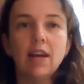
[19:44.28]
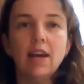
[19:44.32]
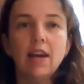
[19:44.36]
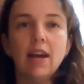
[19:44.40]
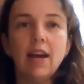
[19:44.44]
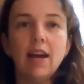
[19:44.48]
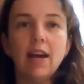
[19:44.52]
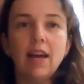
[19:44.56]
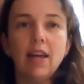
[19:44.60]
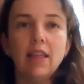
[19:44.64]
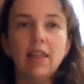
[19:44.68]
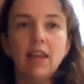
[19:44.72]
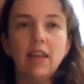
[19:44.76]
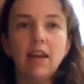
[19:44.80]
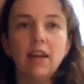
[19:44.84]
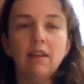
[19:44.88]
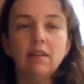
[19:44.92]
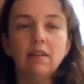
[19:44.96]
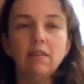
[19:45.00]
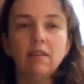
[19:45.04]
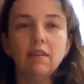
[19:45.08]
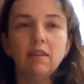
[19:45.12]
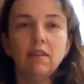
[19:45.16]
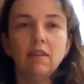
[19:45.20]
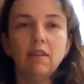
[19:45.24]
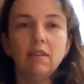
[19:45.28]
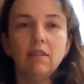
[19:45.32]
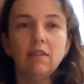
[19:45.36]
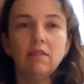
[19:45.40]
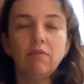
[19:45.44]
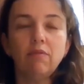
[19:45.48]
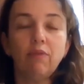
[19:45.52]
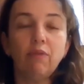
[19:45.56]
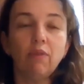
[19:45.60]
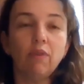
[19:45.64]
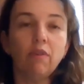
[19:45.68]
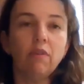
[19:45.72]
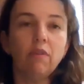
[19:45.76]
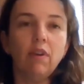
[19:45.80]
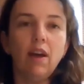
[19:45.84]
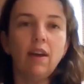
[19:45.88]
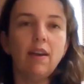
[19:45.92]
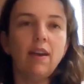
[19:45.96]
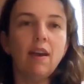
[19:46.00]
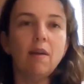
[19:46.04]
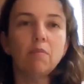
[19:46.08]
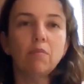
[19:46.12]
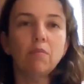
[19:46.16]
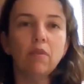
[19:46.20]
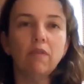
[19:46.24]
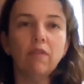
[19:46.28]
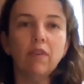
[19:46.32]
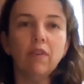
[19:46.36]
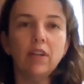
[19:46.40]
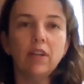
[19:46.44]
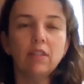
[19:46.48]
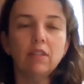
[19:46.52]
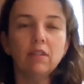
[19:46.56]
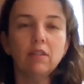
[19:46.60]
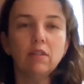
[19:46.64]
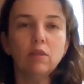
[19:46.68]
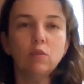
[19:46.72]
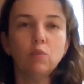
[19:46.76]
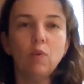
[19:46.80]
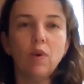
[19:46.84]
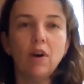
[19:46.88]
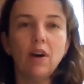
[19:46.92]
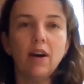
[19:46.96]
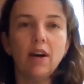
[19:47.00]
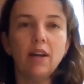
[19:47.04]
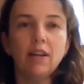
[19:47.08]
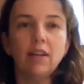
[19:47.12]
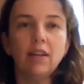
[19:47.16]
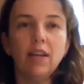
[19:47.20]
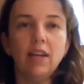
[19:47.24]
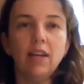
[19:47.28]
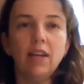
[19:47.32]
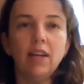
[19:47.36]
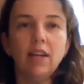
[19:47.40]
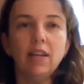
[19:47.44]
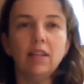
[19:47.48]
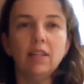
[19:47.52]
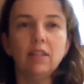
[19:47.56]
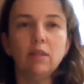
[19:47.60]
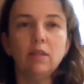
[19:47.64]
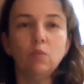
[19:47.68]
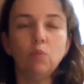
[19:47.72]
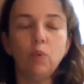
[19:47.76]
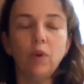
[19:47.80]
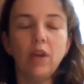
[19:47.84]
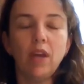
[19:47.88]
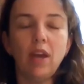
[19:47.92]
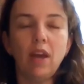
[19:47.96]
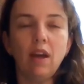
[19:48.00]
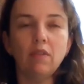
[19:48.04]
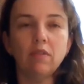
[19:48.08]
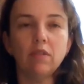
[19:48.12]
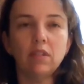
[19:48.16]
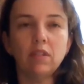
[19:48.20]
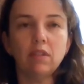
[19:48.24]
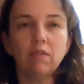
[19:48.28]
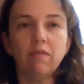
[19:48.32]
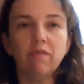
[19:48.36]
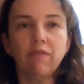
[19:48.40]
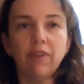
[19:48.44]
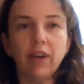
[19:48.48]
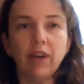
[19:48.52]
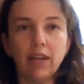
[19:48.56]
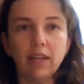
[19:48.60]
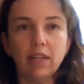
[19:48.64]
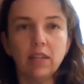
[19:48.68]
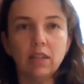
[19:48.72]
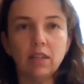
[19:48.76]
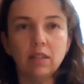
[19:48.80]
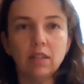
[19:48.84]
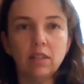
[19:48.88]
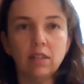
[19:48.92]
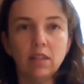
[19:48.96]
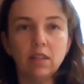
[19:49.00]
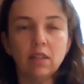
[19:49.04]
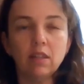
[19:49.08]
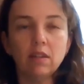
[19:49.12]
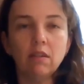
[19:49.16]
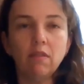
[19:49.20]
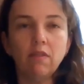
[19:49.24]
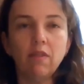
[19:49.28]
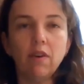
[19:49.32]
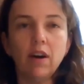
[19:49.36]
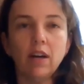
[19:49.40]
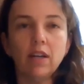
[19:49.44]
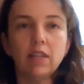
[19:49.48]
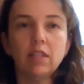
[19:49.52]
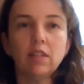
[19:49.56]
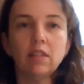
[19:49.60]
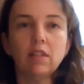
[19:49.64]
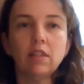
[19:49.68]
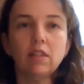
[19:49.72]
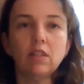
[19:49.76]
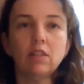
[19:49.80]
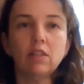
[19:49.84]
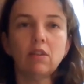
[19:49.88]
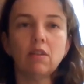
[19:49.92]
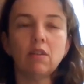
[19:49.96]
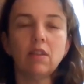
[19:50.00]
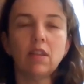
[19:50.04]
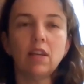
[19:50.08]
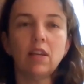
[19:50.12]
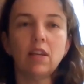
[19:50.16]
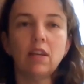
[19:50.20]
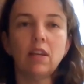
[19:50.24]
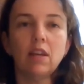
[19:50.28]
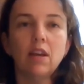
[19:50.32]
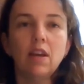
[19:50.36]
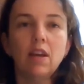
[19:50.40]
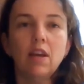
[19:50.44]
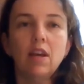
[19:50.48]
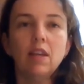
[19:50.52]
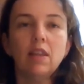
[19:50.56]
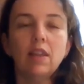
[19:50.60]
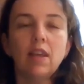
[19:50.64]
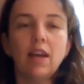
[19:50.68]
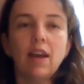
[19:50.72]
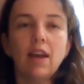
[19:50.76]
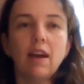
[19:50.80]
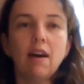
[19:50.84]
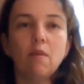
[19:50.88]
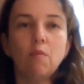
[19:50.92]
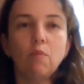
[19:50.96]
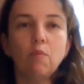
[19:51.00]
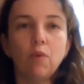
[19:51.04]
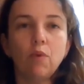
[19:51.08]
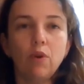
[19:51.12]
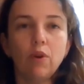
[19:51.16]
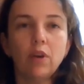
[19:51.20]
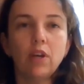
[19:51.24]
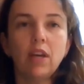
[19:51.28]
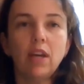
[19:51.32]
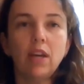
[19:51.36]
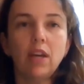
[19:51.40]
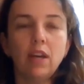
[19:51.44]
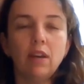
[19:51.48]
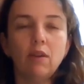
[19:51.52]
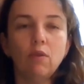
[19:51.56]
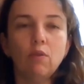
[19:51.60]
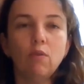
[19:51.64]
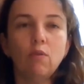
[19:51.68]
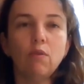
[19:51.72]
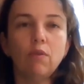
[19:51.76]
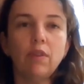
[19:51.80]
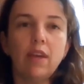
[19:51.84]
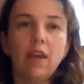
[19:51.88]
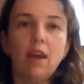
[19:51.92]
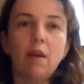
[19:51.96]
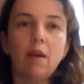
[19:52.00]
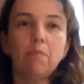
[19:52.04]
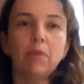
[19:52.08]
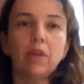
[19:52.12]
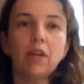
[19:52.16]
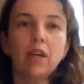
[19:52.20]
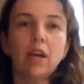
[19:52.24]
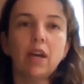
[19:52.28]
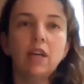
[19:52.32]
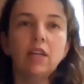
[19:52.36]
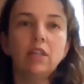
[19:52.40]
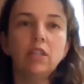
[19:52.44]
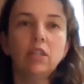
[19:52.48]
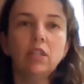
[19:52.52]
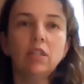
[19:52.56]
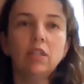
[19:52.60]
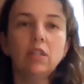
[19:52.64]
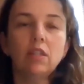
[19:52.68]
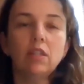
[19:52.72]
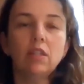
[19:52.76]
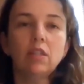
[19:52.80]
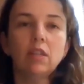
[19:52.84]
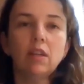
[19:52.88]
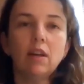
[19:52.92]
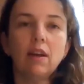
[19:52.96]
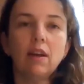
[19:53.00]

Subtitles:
And that is for a number of reasons. One is we have some failures in the devices, so that they aren't working in all the applications.